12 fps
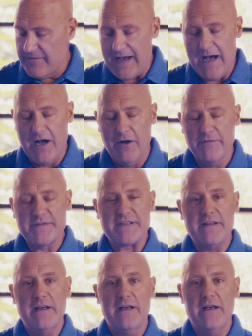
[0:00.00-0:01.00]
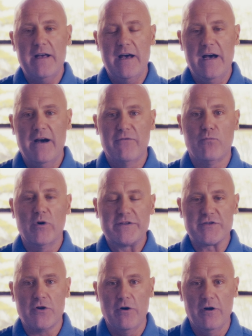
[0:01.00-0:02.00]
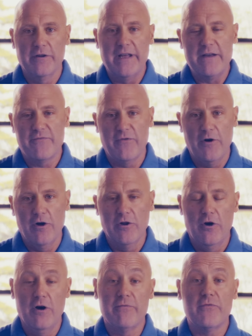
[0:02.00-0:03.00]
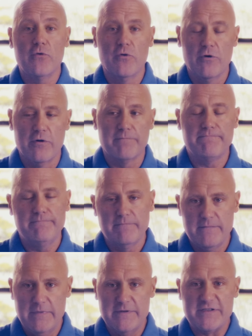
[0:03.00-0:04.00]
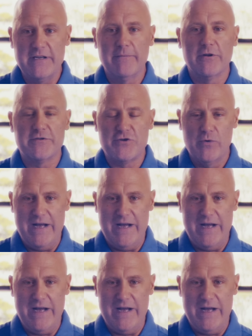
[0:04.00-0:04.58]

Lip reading: valves have what's called a fall off, or similar to a